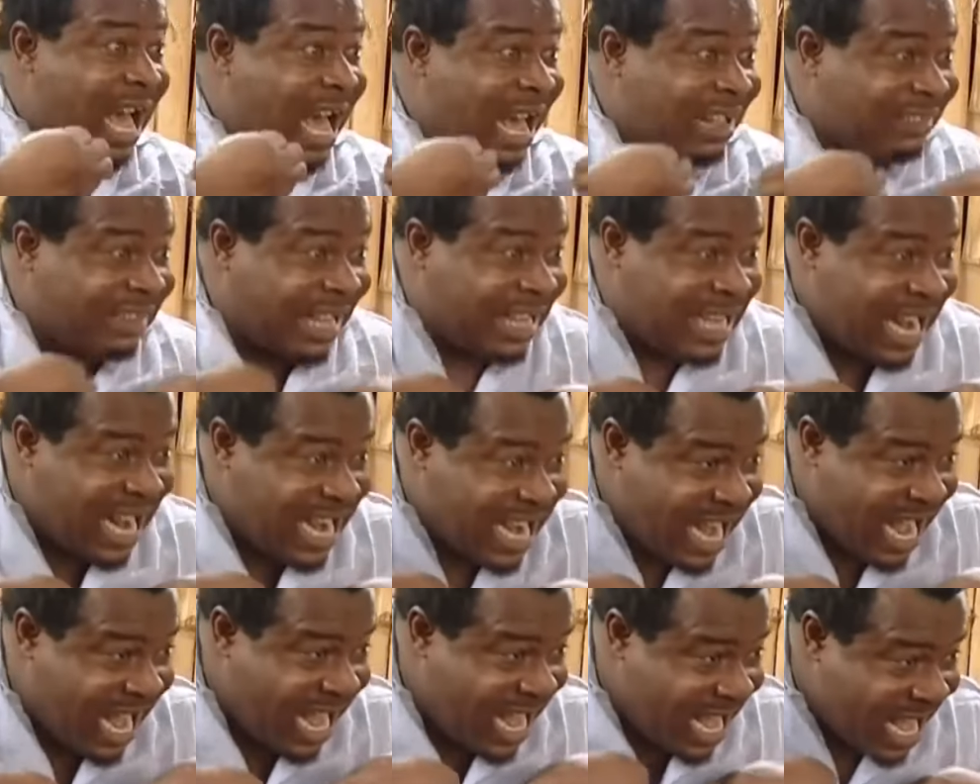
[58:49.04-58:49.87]
As I did
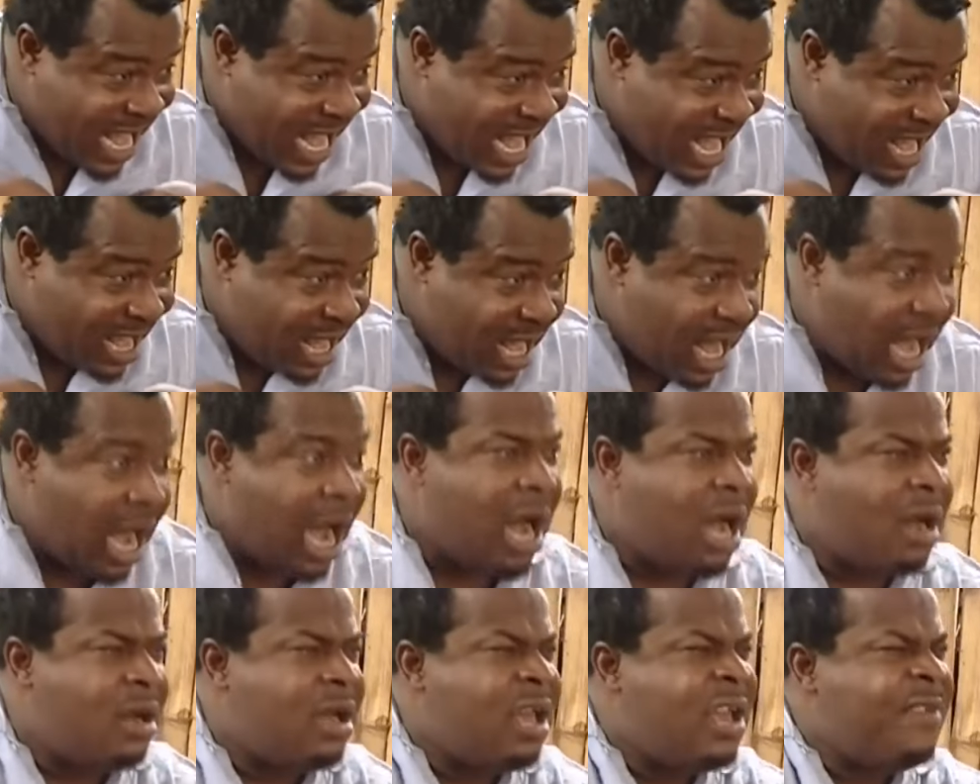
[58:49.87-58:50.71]
now,
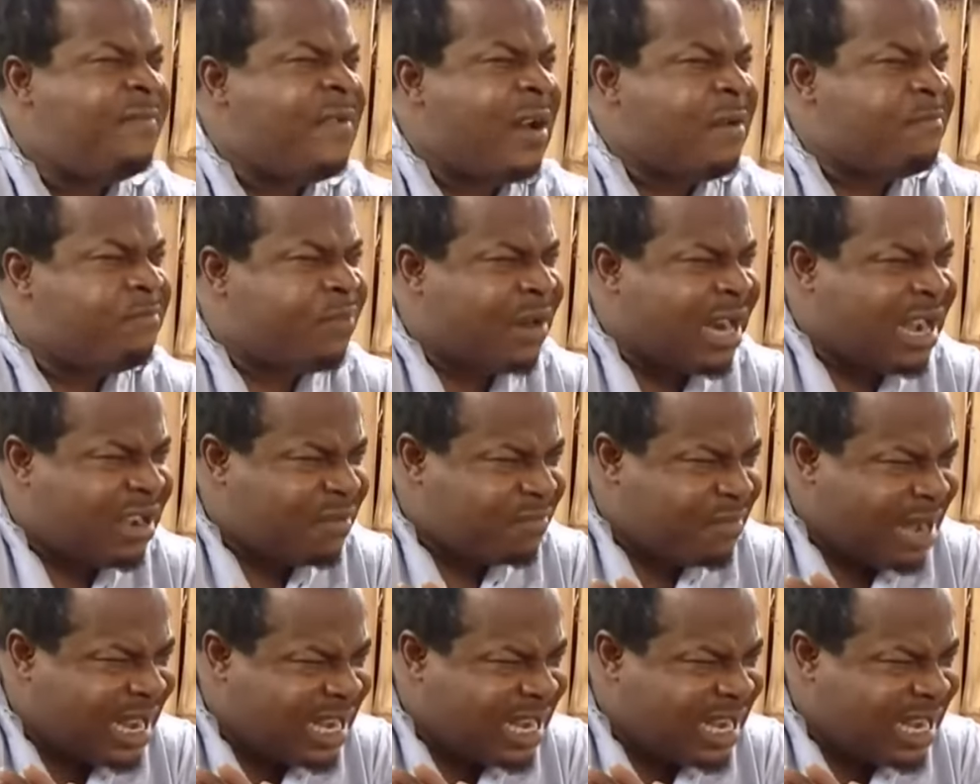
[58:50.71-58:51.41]
if I break